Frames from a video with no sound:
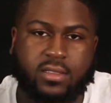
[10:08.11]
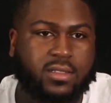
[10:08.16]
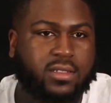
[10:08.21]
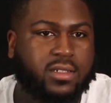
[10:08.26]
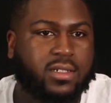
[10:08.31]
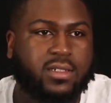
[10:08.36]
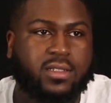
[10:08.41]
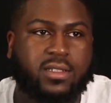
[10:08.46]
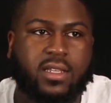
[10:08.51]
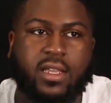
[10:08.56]

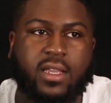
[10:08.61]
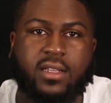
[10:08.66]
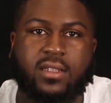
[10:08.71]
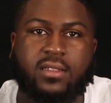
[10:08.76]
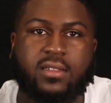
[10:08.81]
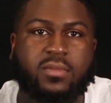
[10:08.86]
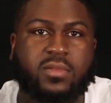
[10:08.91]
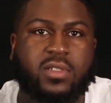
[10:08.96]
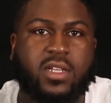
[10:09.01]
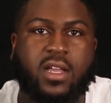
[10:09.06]
just take
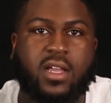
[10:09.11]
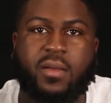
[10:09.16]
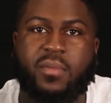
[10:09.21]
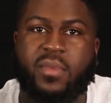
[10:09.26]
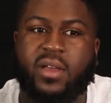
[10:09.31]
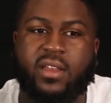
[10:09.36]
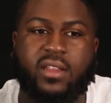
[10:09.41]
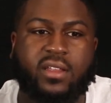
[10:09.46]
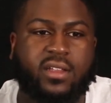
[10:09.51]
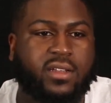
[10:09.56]
some time
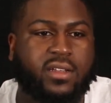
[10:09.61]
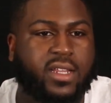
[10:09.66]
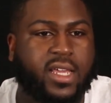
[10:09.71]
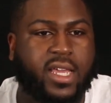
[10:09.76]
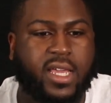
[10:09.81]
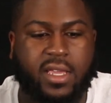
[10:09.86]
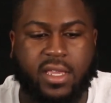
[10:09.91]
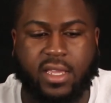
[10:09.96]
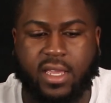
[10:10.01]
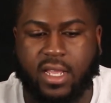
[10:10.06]
out of your
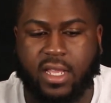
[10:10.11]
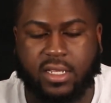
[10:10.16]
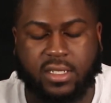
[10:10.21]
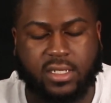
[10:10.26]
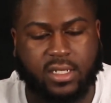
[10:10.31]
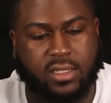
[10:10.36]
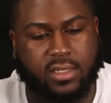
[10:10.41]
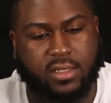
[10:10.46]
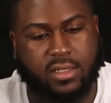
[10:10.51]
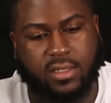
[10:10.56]
day and
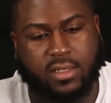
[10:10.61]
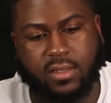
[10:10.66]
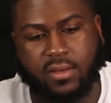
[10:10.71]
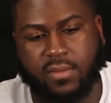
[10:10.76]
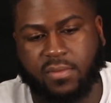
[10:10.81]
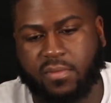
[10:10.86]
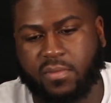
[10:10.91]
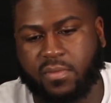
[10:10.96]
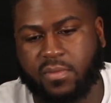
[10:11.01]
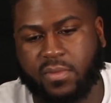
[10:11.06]
just
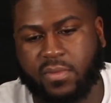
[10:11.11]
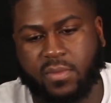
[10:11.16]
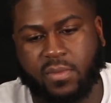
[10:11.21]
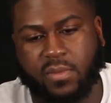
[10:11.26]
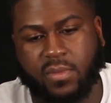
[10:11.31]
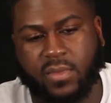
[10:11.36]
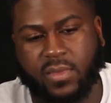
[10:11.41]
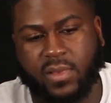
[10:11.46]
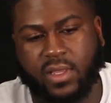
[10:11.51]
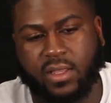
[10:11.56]

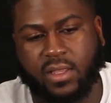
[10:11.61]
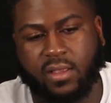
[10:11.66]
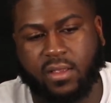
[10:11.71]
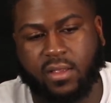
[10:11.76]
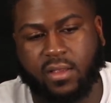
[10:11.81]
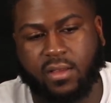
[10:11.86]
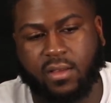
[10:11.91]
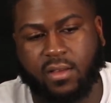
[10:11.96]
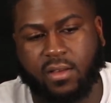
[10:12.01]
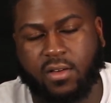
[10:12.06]

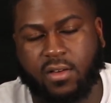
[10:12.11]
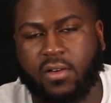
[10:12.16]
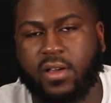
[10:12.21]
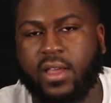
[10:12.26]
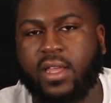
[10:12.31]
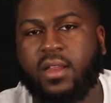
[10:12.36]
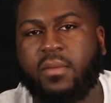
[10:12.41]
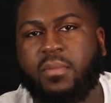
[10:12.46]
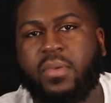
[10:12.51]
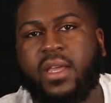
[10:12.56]
go
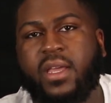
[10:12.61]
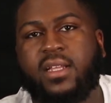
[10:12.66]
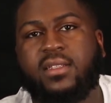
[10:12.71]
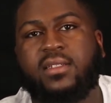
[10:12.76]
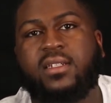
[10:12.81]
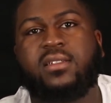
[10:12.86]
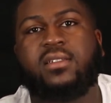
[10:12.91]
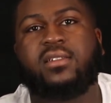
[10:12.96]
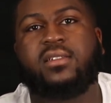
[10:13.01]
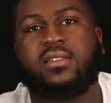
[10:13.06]
ahead and pay
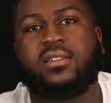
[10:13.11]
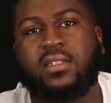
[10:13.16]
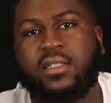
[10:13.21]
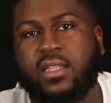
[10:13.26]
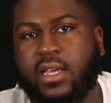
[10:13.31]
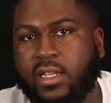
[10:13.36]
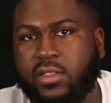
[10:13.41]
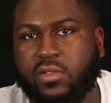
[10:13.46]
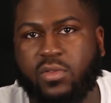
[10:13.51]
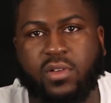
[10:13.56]
attention to
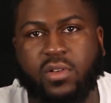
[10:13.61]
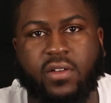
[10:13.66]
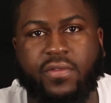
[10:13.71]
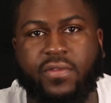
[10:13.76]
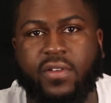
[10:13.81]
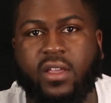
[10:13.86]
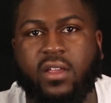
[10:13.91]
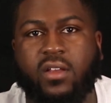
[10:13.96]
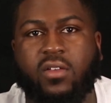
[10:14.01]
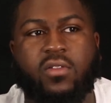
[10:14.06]
that Twitter
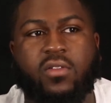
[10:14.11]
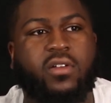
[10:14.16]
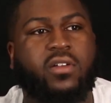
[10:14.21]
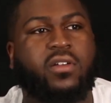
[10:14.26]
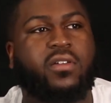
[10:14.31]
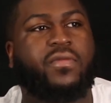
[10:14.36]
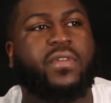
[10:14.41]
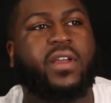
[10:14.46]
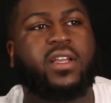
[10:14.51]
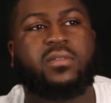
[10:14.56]
feed or
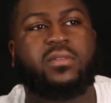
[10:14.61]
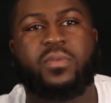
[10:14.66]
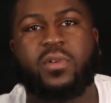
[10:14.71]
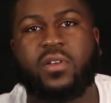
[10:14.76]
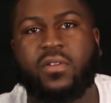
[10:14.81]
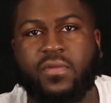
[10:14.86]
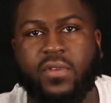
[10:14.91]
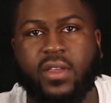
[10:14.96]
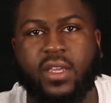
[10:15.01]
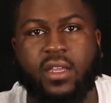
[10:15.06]
your
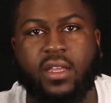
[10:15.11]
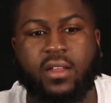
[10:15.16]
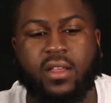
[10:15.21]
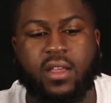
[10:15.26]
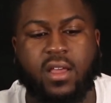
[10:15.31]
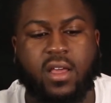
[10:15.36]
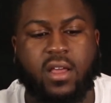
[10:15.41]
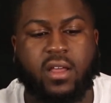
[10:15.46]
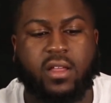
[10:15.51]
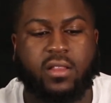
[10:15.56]
Facebook feed.
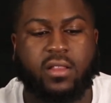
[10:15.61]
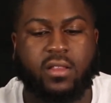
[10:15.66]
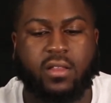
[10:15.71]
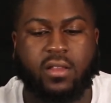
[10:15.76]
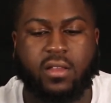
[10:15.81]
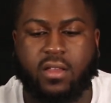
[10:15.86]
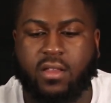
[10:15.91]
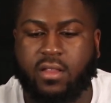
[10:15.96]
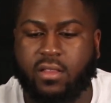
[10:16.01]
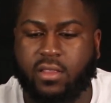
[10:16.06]

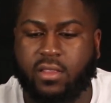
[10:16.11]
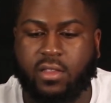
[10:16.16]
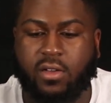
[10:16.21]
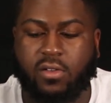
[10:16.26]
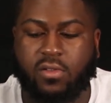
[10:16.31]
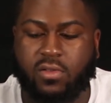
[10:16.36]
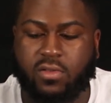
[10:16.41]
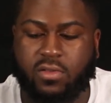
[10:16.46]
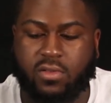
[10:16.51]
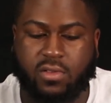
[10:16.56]

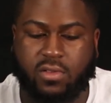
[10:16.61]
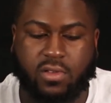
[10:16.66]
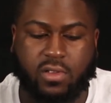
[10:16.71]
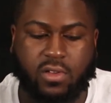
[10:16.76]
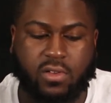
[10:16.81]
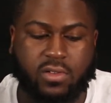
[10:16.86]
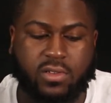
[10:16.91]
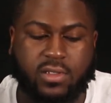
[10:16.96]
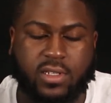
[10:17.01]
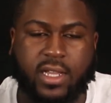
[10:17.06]

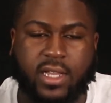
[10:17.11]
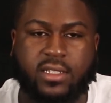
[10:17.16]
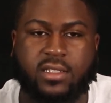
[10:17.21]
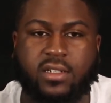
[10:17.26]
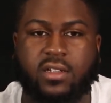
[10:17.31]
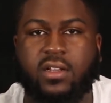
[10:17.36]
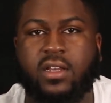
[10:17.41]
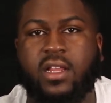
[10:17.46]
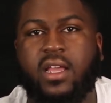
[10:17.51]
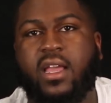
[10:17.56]
Those sites
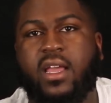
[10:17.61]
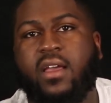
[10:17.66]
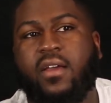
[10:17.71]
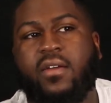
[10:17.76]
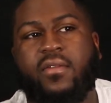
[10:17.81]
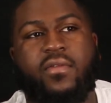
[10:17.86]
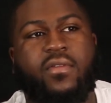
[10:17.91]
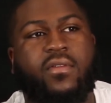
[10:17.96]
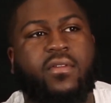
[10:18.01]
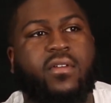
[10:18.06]
are gonna have